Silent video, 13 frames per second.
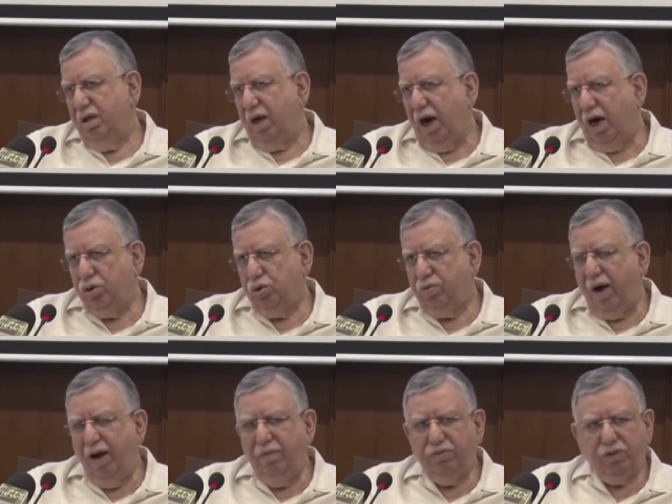
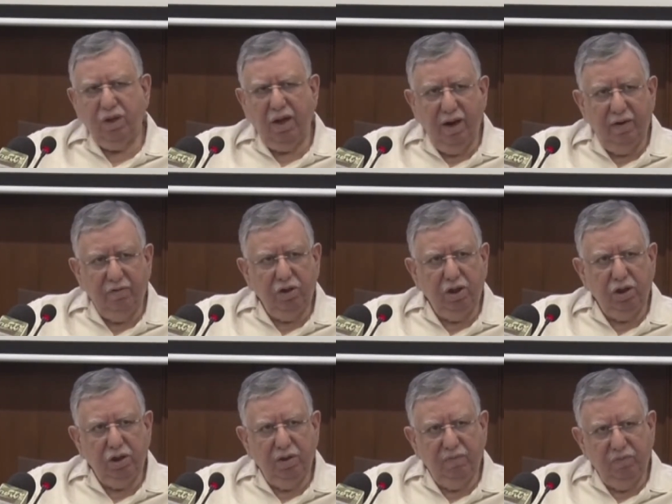housewives and
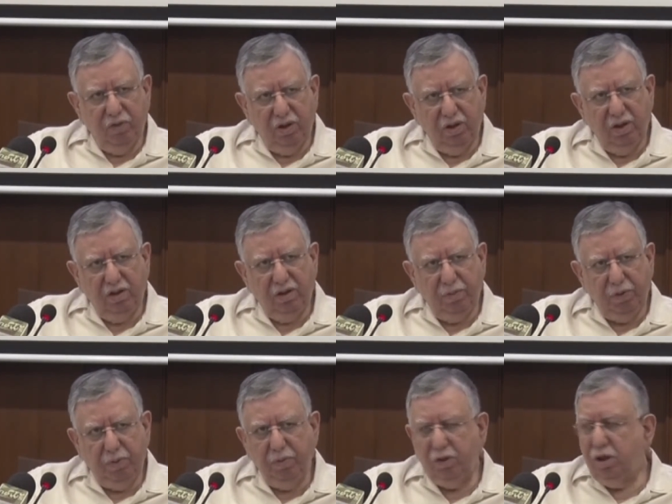the, the
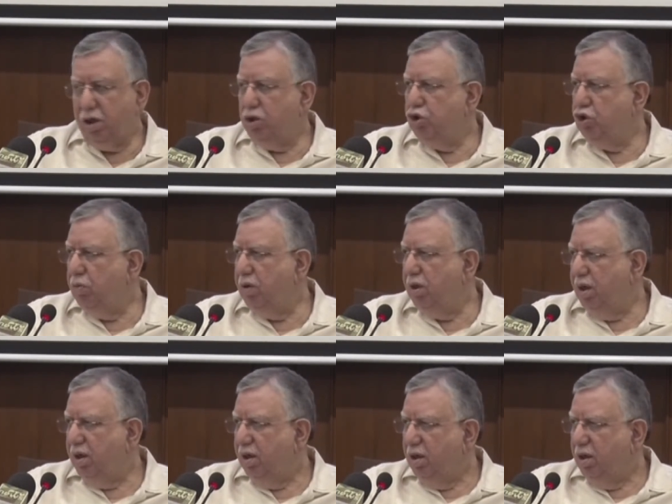people, the consumer,